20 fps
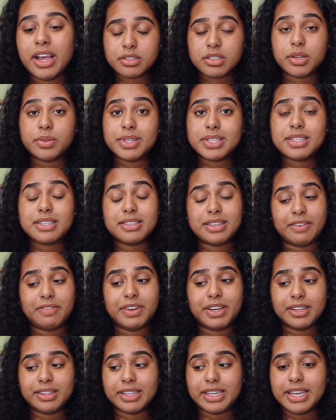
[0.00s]
So this is
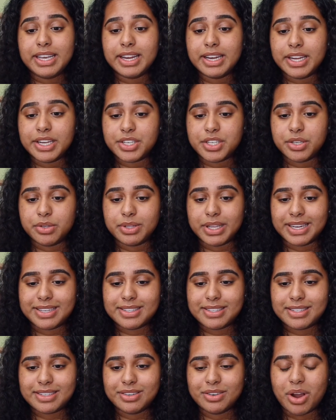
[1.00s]
definitely an issue
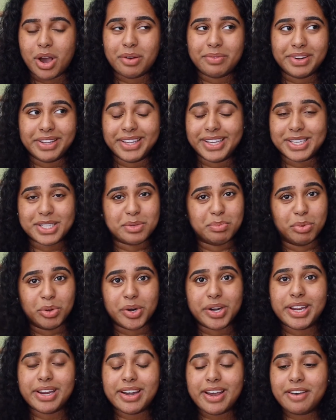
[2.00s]
that's not really
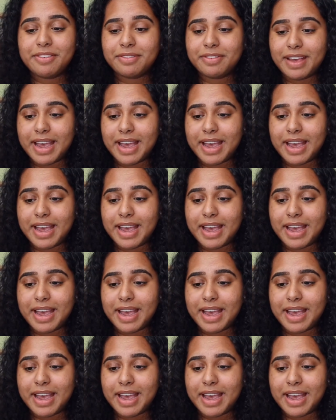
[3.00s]
explored enough,